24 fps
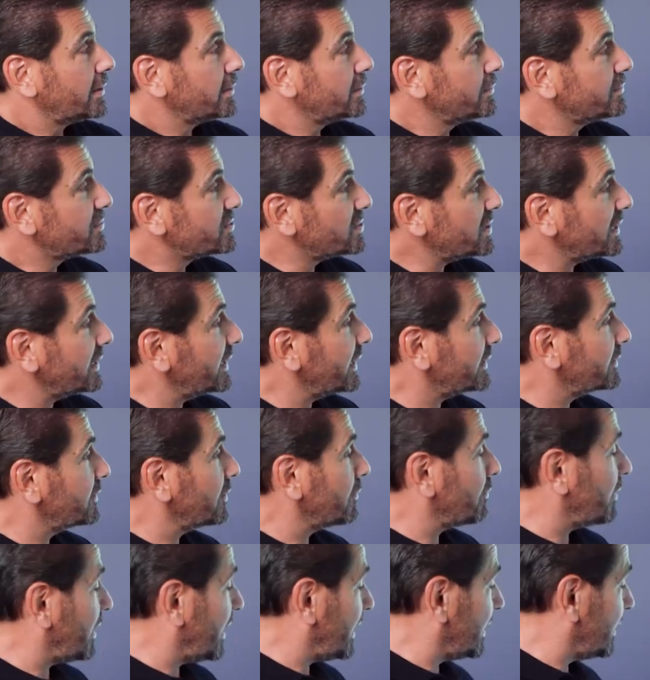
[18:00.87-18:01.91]
you select the
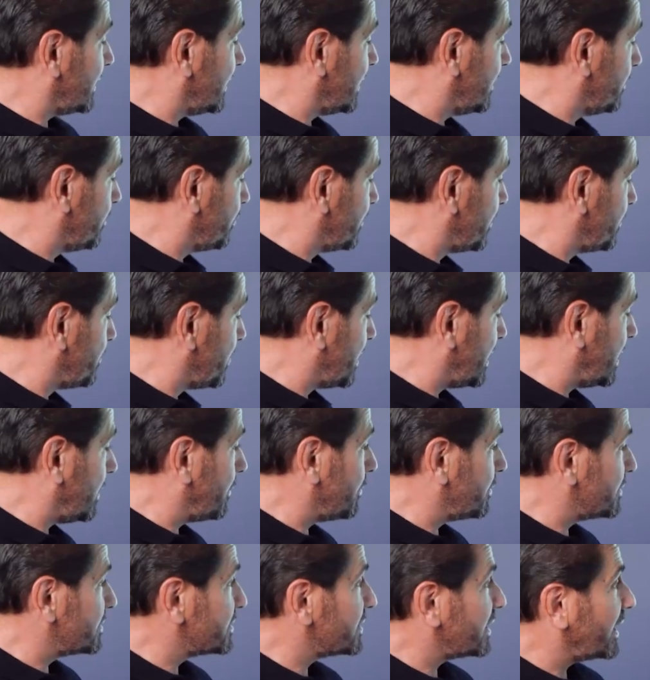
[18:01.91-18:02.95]
right input
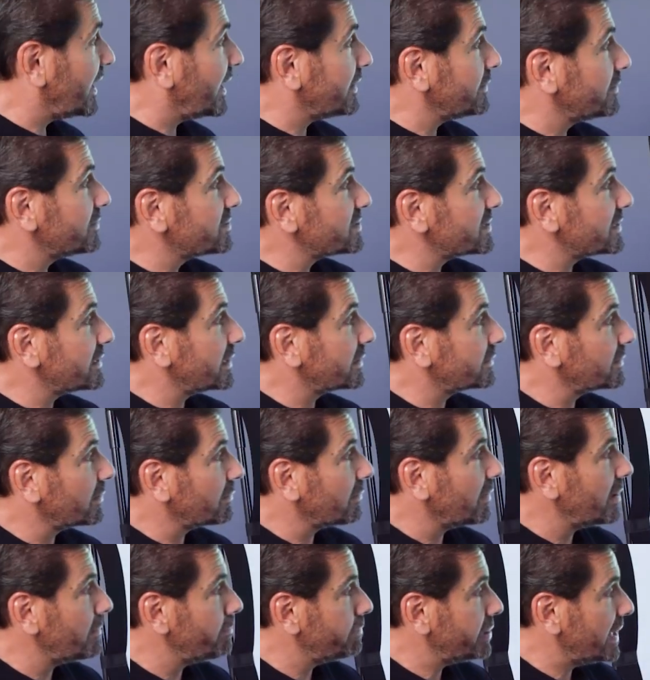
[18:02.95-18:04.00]
powers and you select the
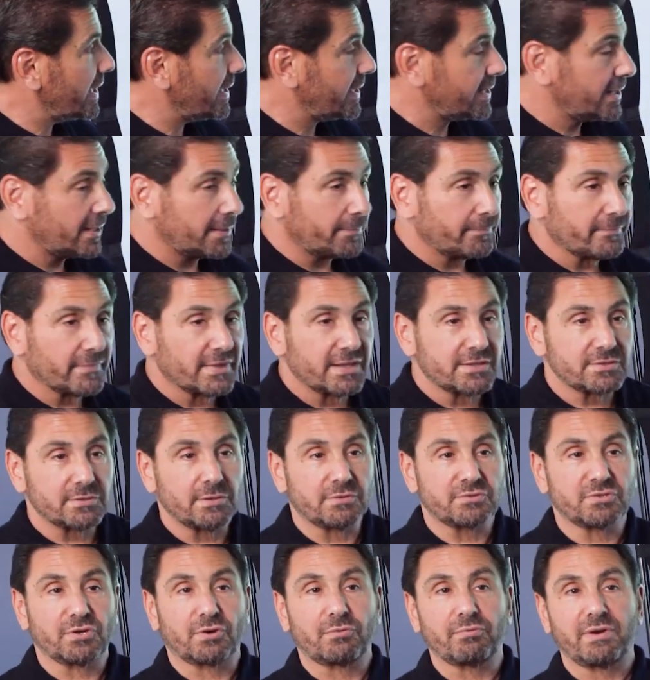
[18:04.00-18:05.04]
right padding. So
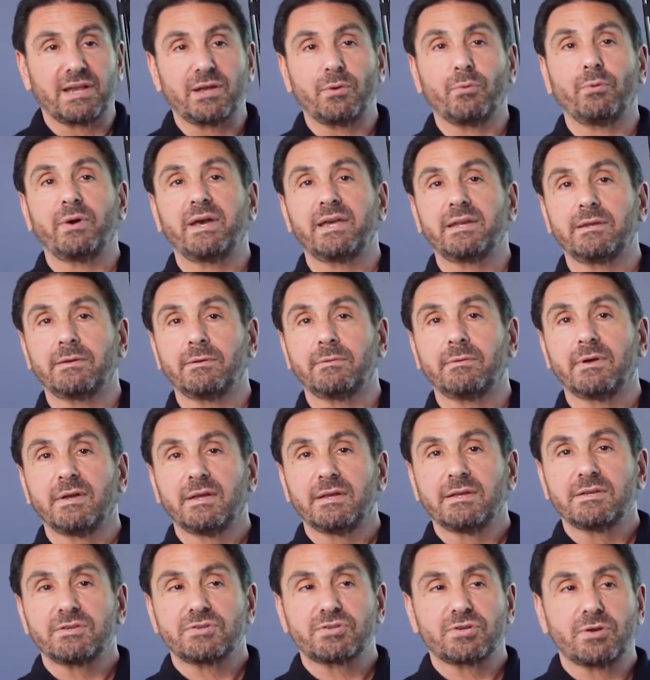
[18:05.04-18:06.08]
it's a great way to
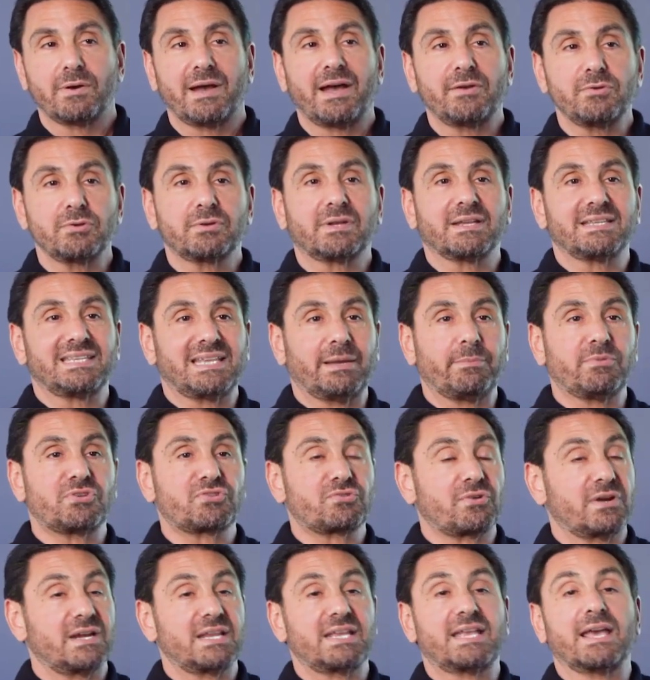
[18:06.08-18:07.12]
show how you can
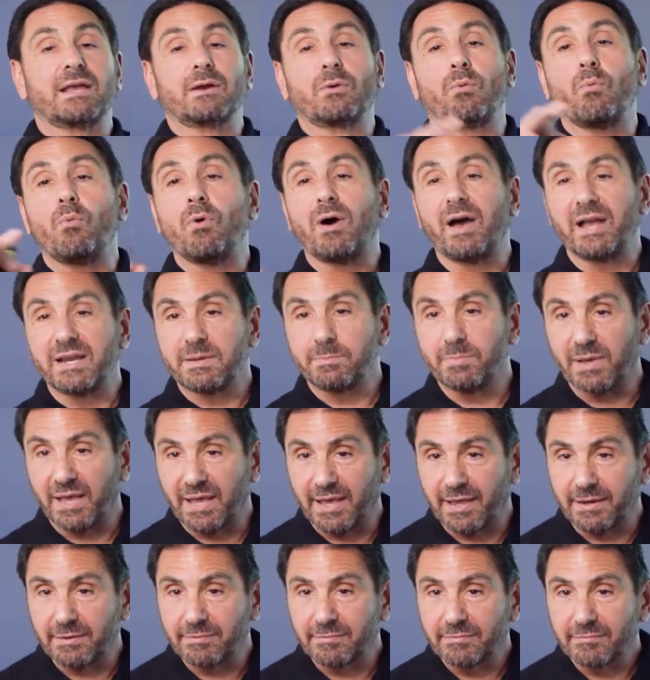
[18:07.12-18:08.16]
demonstrate, again, a
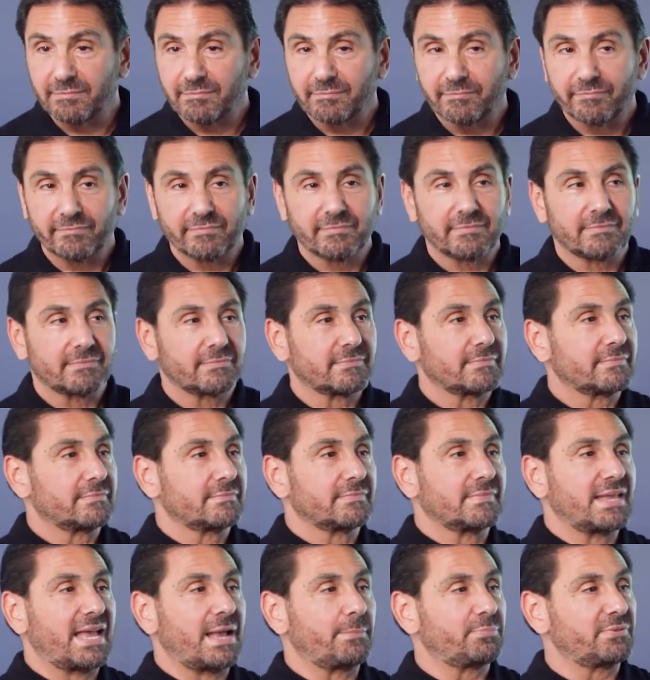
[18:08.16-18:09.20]
wideband
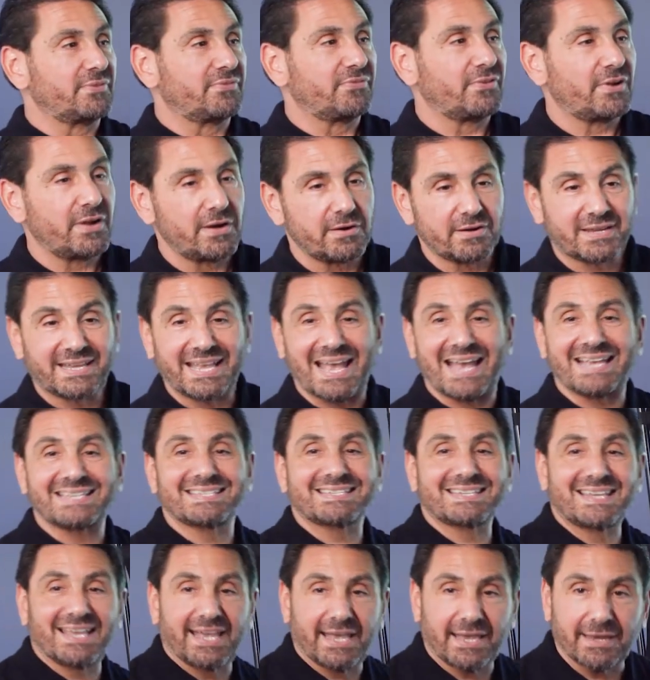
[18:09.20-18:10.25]
amplifier
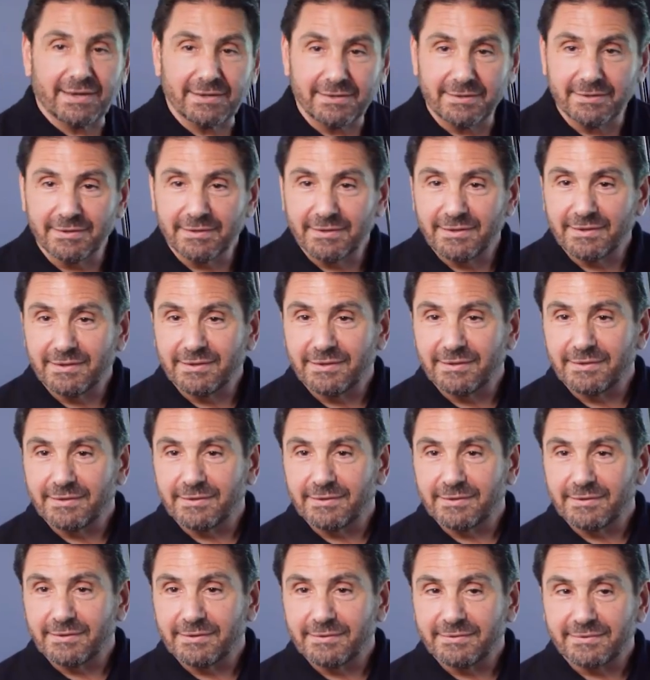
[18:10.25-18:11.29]
cascade
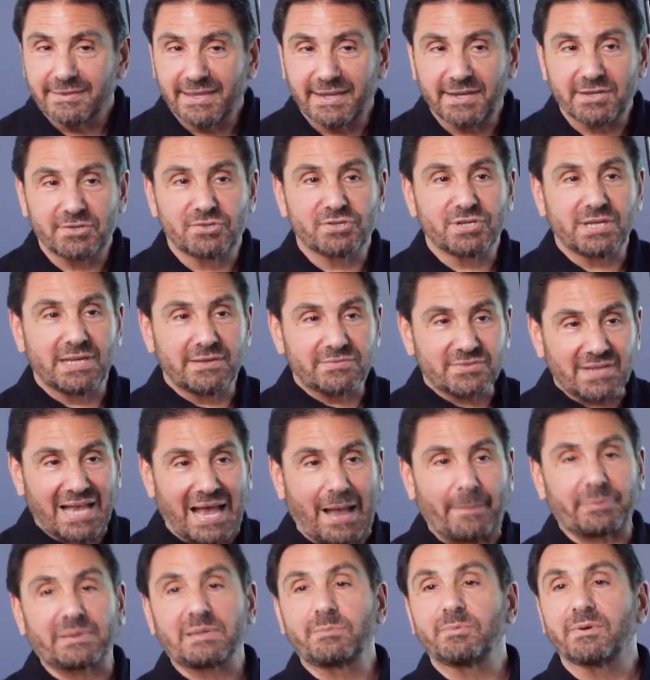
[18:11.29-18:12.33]
that achieves
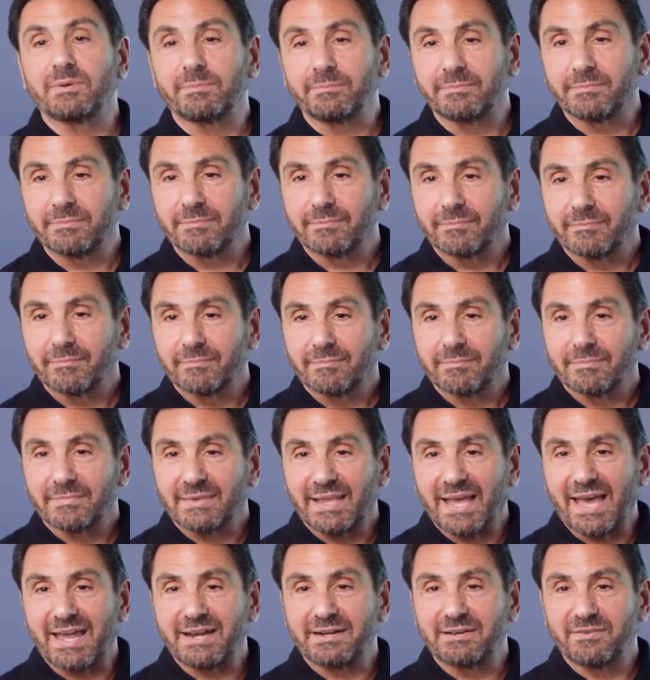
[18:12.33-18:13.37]
optimum
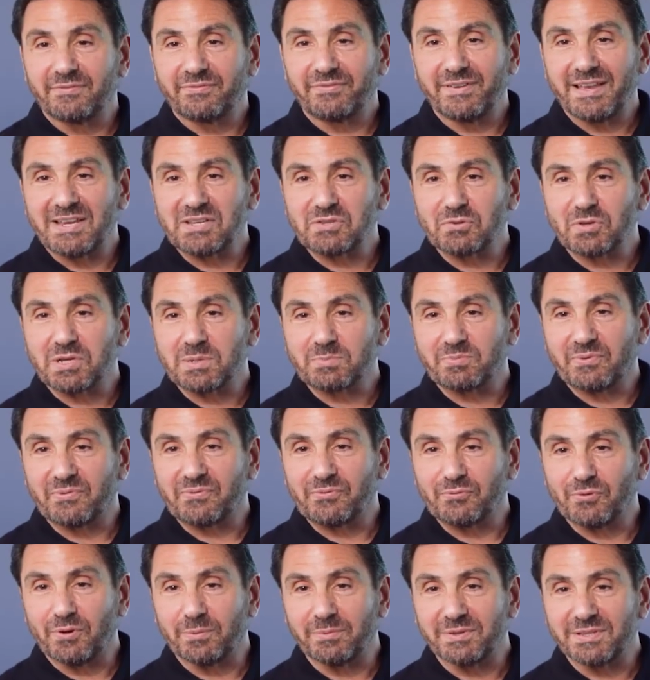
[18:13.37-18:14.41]
additive phase noise
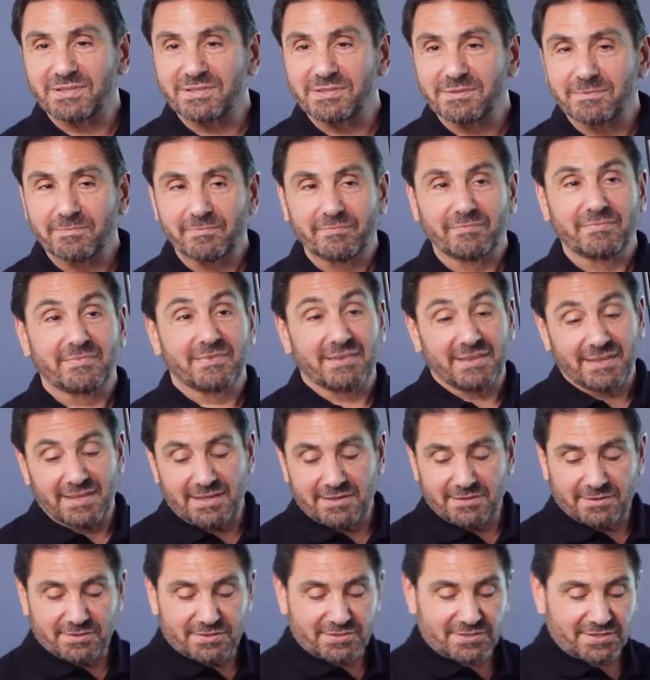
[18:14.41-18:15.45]
performance
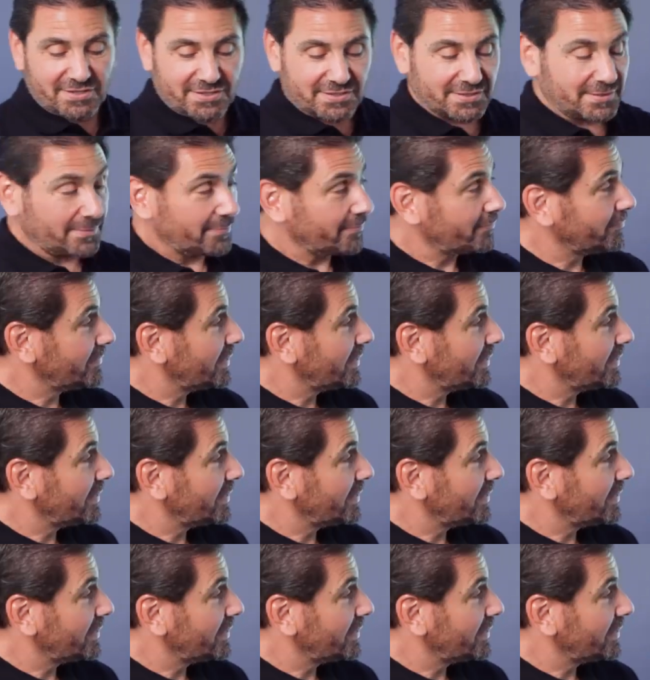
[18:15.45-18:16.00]
in your system.